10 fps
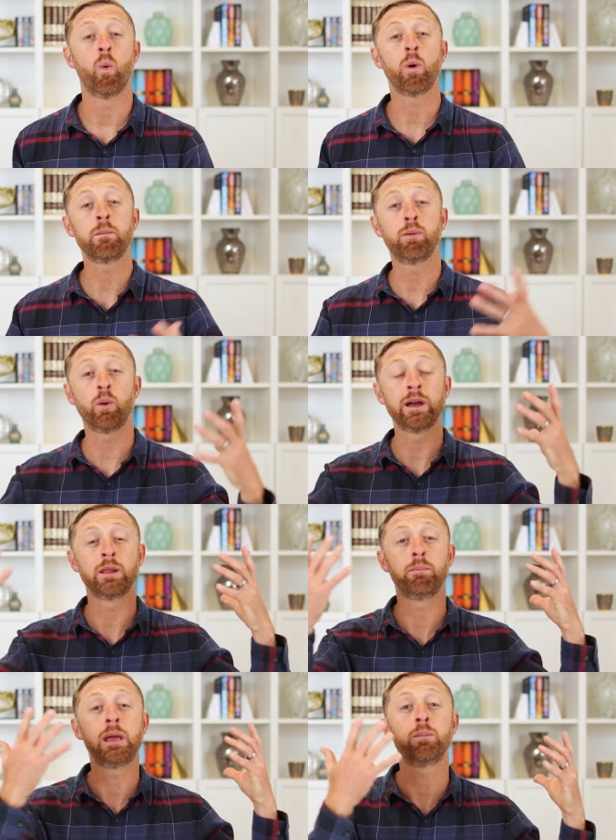we're employing
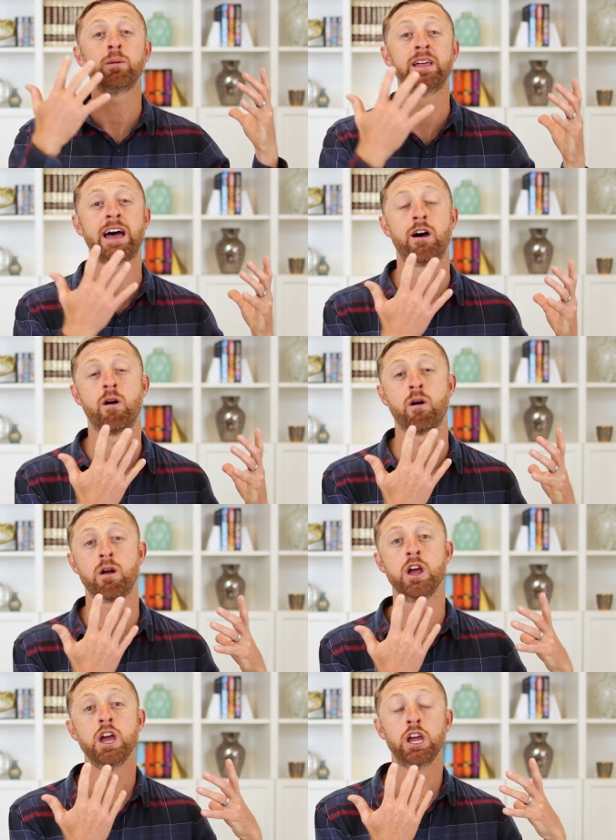the people that
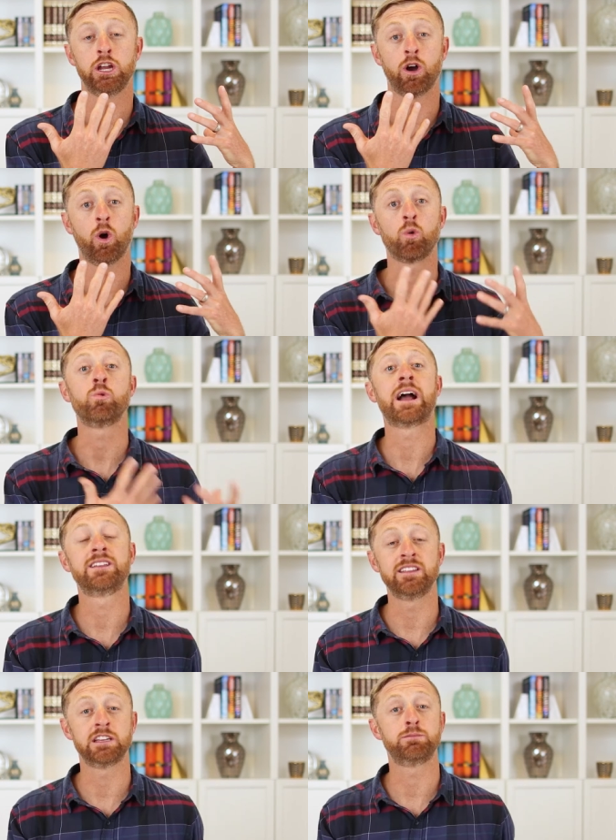are, you know,
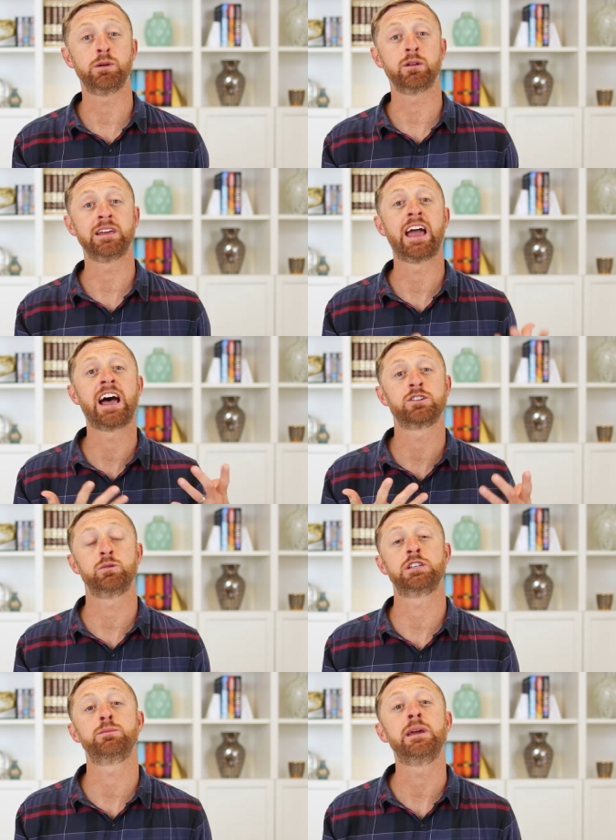erecting this building as
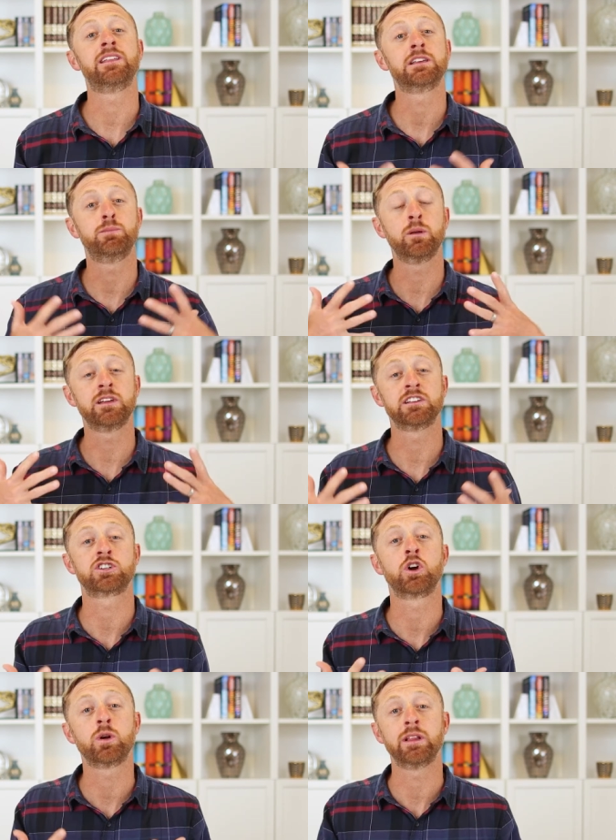we speak. This building
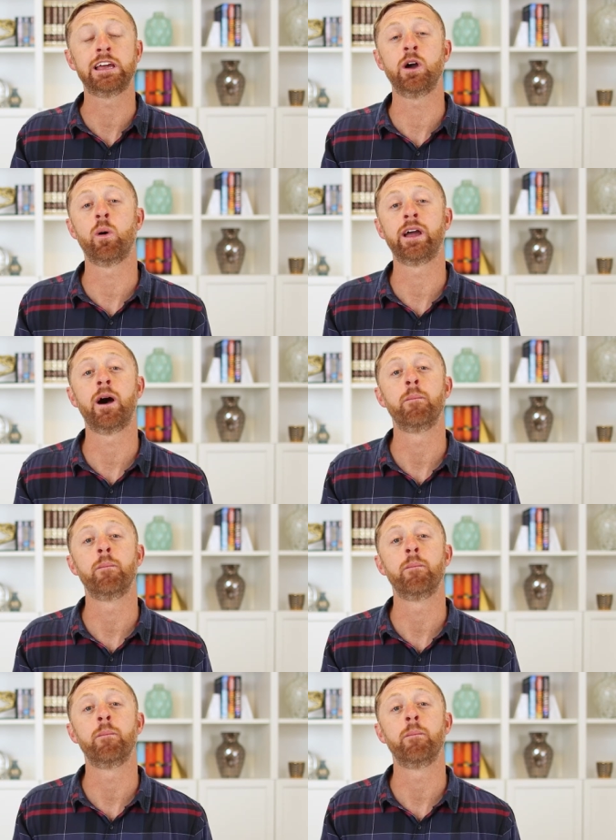is currently going